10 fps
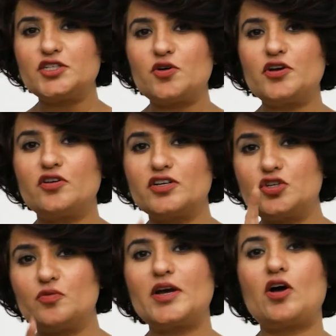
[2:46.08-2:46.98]
sure your
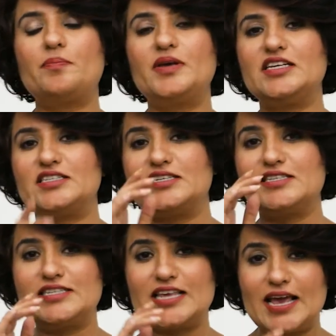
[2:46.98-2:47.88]
resume copy is the
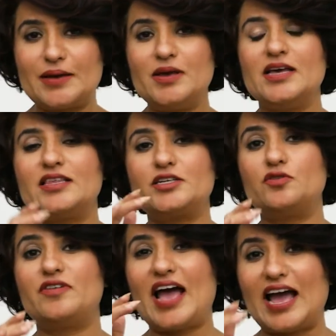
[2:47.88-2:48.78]
same that
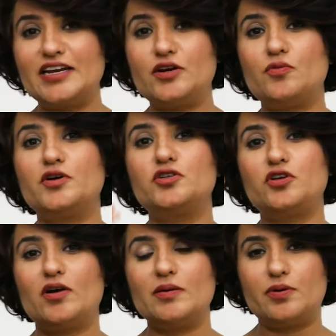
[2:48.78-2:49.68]
you've handed over to
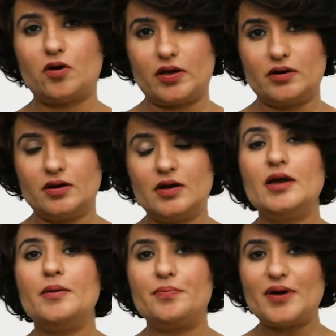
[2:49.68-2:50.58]
your employer.
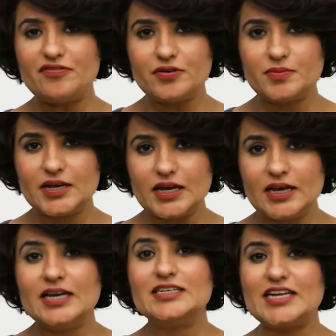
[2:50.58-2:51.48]
Preferably,
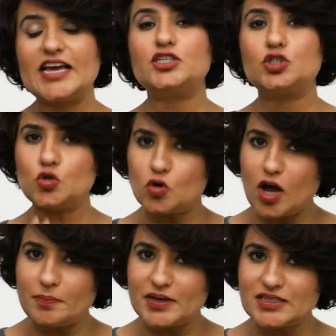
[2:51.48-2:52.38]
take 2
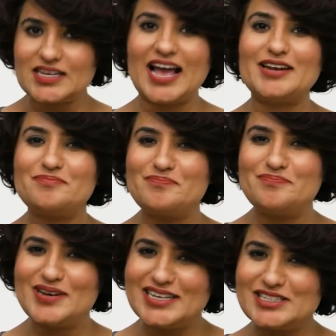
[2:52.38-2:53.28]
copies and
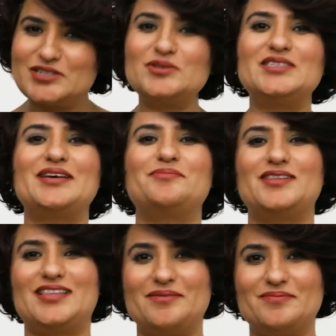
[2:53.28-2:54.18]
please do
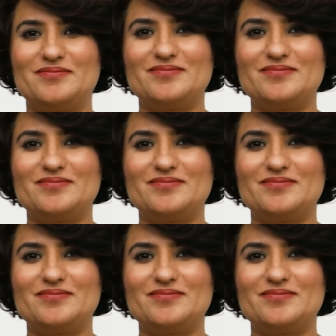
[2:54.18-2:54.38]
staple them.